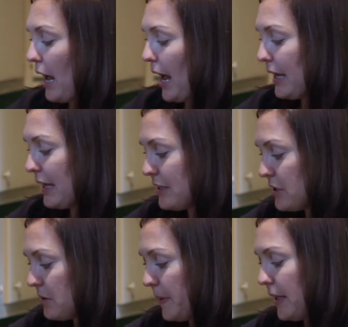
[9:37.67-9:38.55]
I
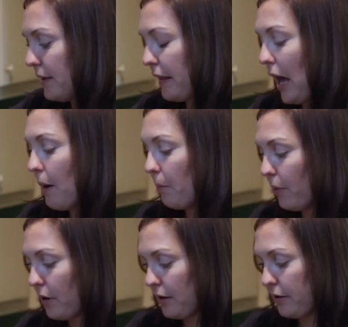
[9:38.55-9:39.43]
can be a lot
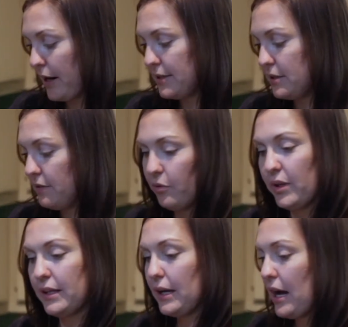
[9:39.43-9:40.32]
more aggressive
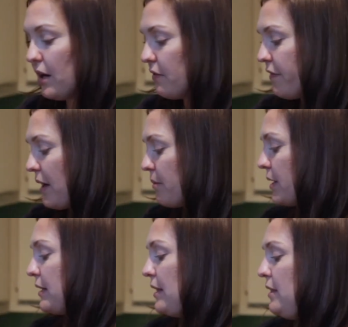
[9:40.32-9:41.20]
with the cotton
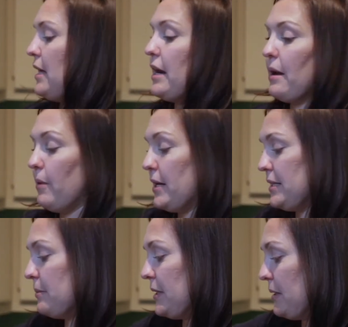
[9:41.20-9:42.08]
fabric than I
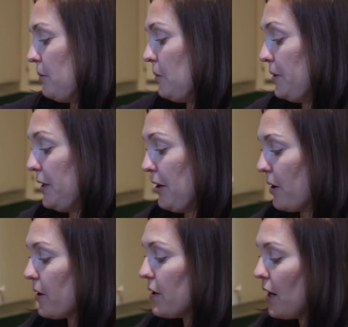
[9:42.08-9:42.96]
was with the wool
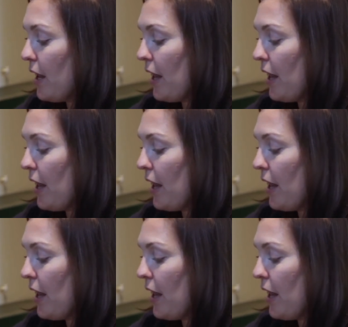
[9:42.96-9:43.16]
yarn.